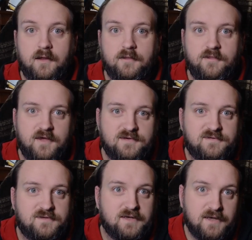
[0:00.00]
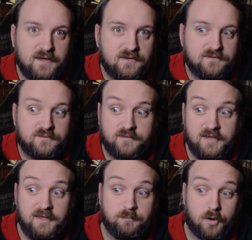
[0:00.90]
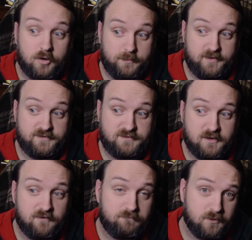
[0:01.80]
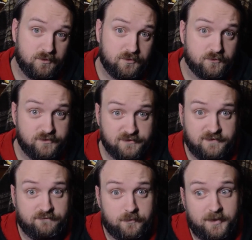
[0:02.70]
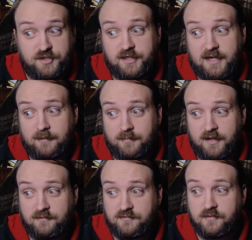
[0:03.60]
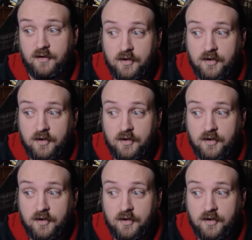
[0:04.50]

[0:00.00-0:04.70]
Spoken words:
This is the purpose of political disinformation campaigns,